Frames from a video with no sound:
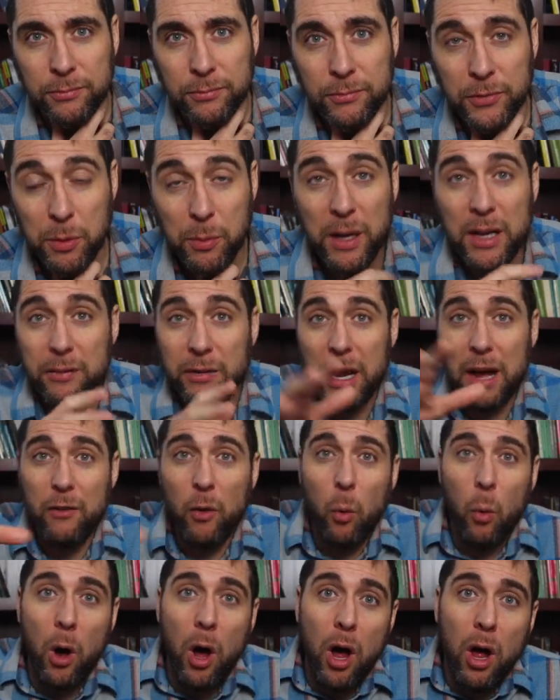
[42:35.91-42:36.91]
You might even have a
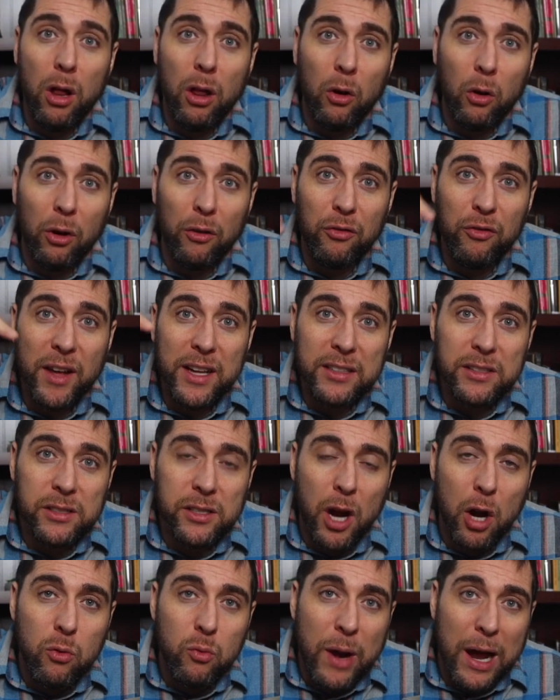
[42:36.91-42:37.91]
wall or a fence
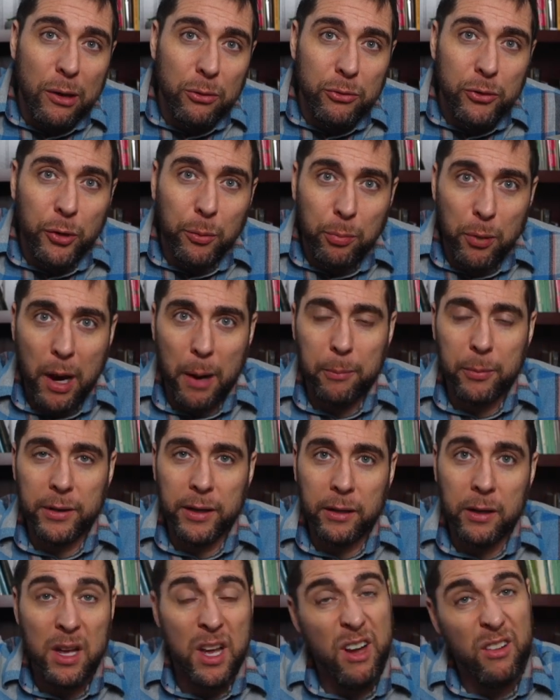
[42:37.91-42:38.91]
around your property
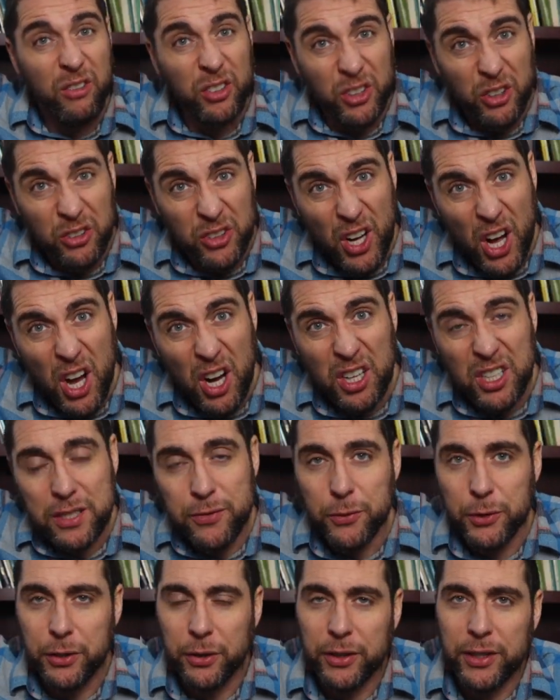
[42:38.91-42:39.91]
for your dogs,
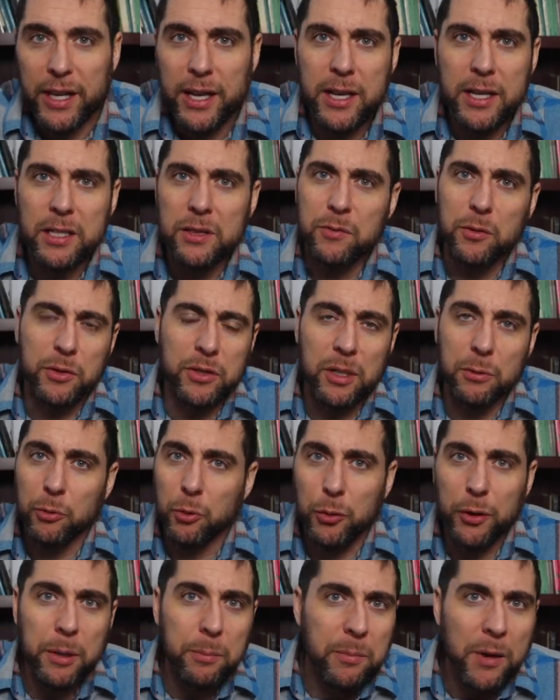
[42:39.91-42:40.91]
for your kids, for some
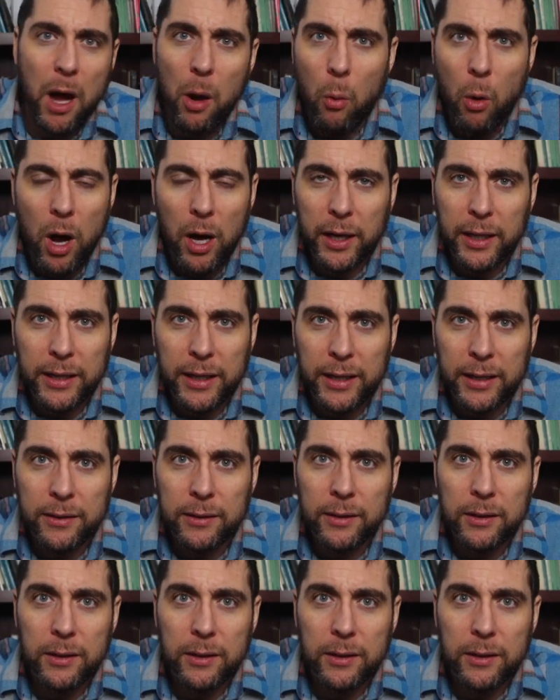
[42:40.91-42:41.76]
creep not walking in.